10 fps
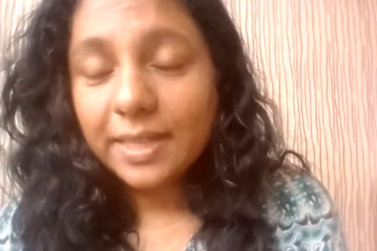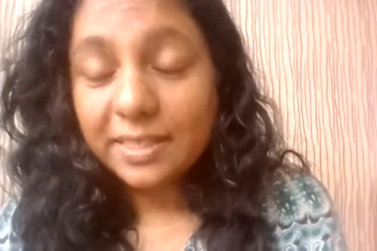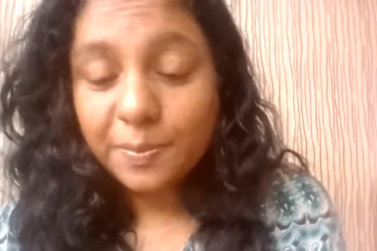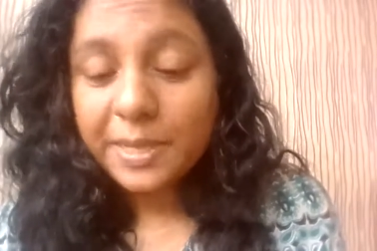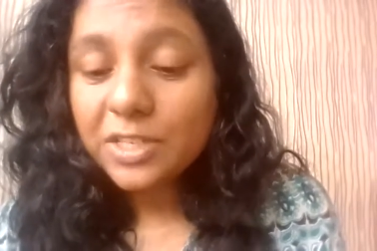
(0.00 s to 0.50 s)

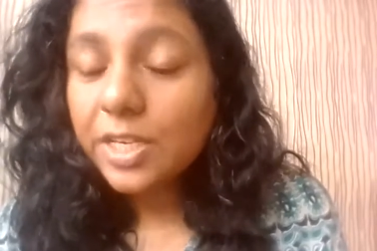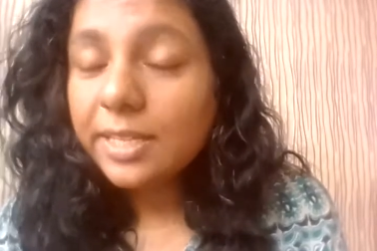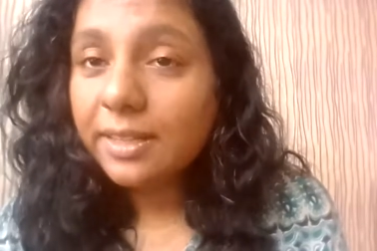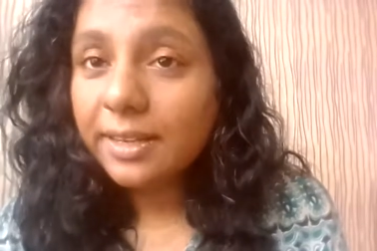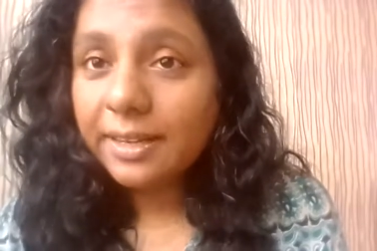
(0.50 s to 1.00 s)

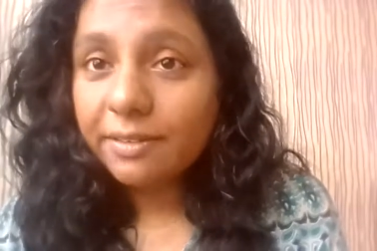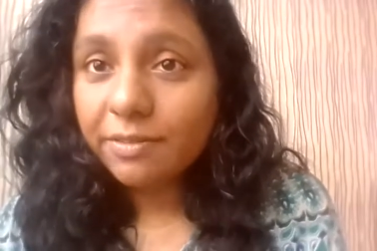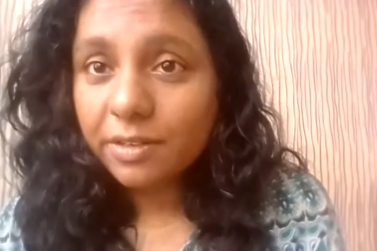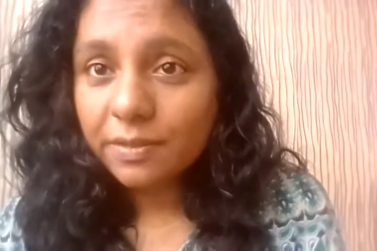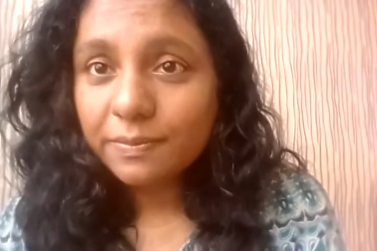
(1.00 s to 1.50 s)
especially the
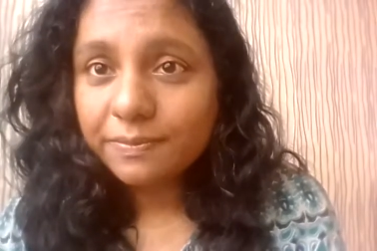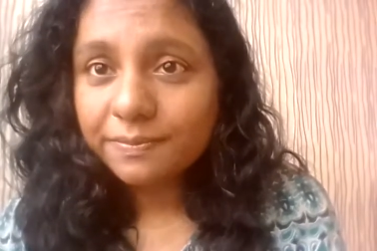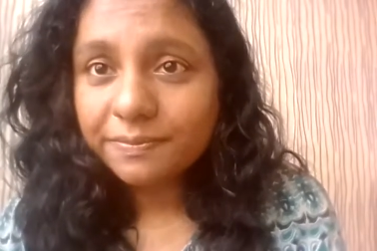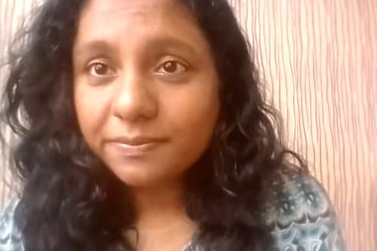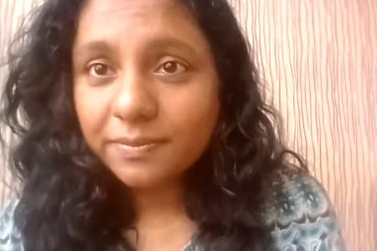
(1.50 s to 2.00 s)
liver,
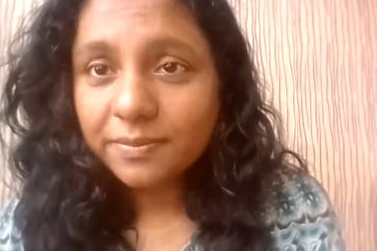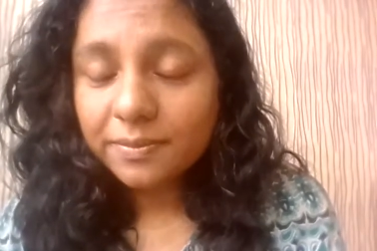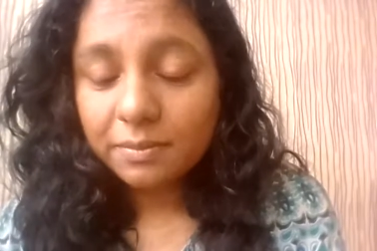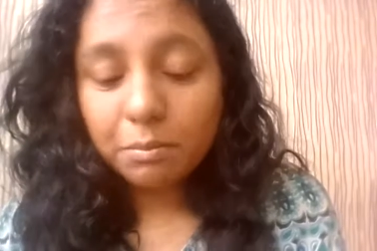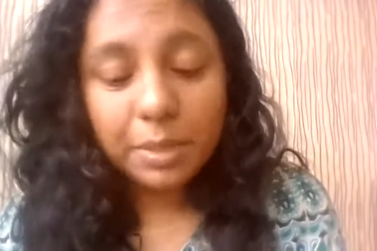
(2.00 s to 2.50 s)

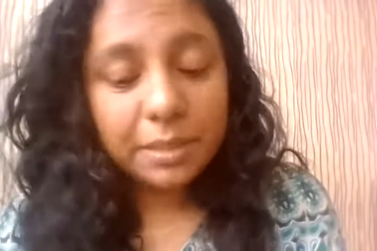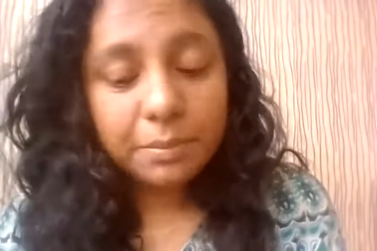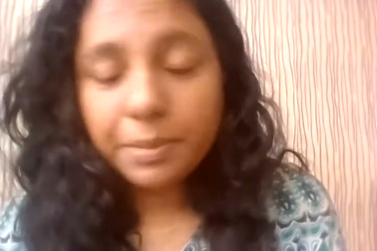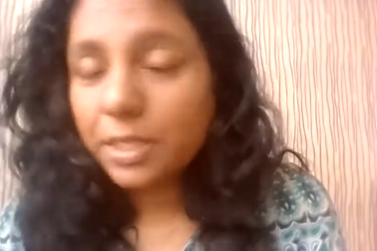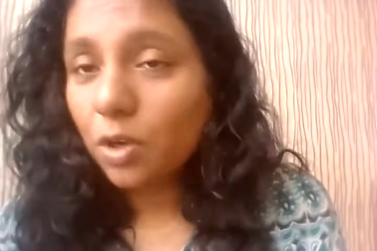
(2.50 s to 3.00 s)

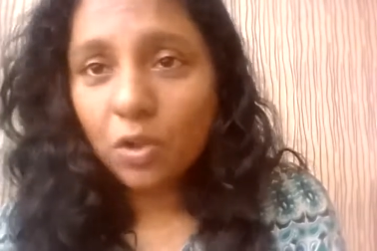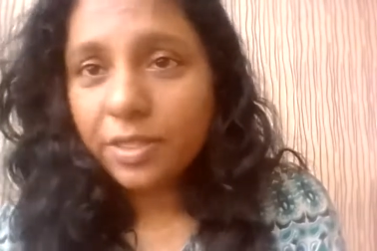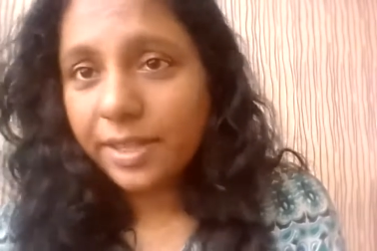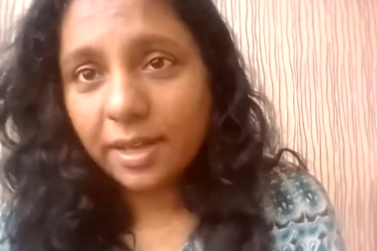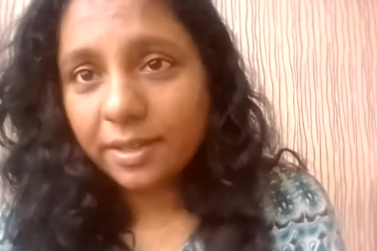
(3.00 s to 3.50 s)
but all
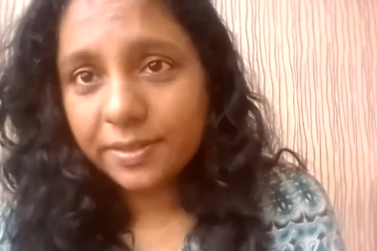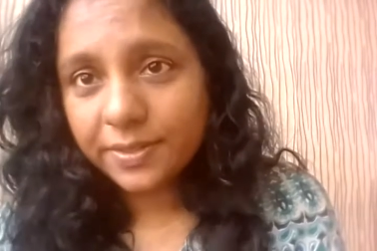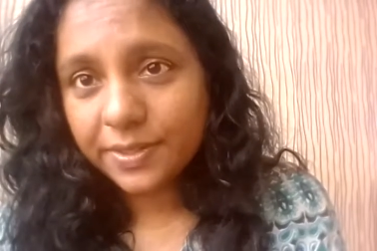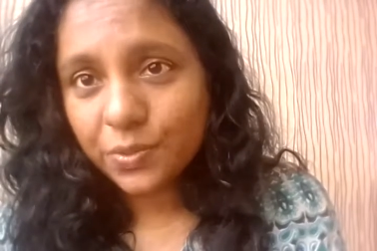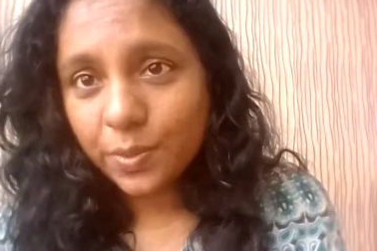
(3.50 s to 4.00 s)
the
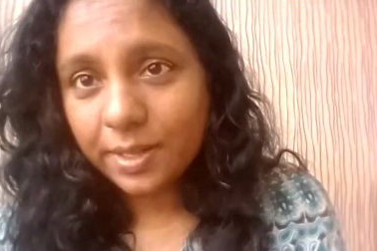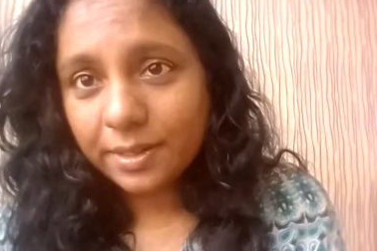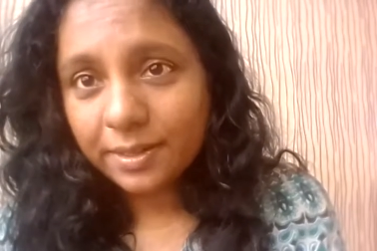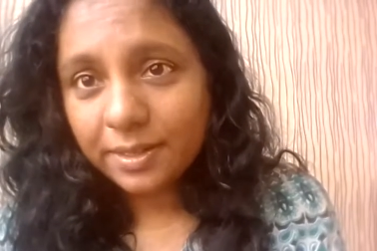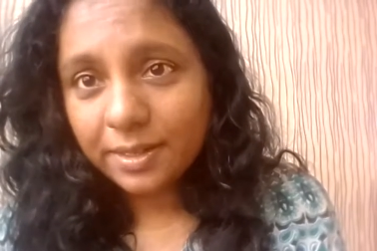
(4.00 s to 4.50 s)
others as well.